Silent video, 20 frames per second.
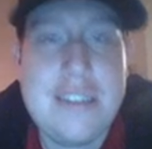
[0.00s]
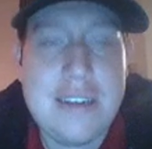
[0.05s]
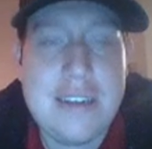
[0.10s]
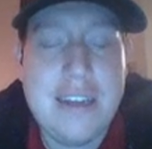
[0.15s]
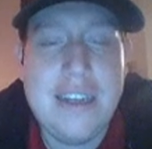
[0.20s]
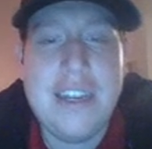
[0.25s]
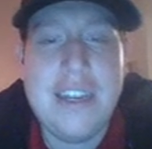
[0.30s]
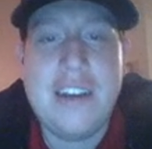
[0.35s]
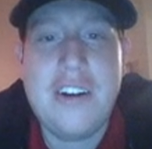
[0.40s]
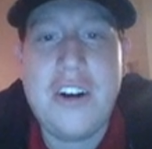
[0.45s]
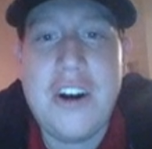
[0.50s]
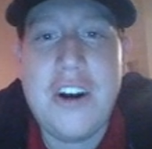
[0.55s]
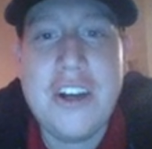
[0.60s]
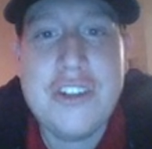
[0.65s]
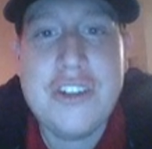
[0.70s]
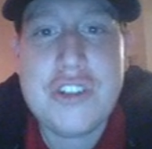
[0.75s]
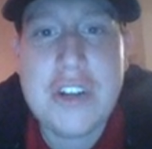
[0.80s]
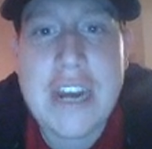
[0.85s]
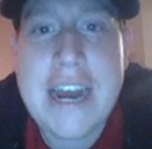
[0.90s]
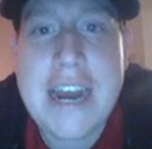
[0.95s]
any
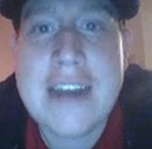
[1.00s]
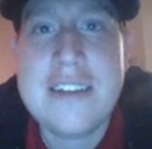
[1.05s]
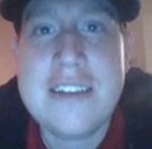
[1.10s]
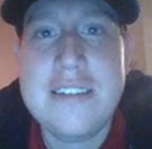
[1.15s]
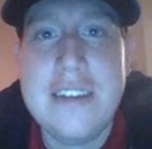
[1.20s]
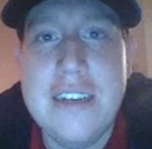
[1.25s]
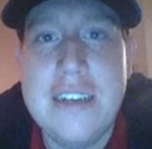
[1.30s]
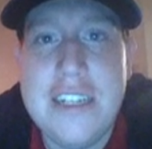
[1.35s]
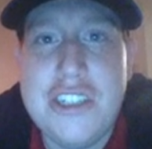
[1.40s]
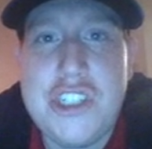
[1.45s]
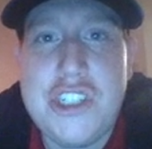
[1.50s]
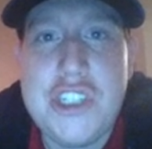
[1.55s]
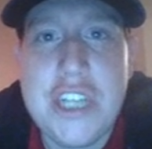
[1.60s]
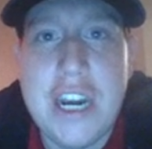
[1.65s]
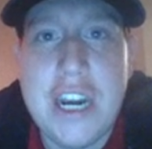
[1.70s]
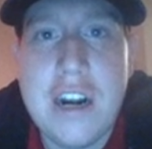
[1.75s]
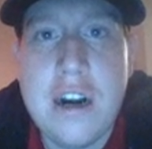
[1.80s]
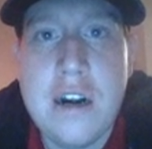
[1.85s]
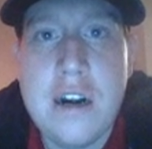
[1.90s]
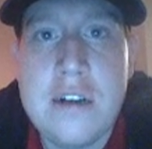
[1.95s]
contracts, any
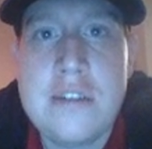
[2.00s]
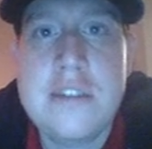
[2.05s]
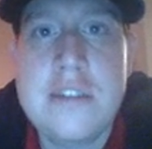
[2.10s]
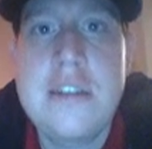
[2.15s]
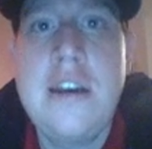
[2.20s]
shares,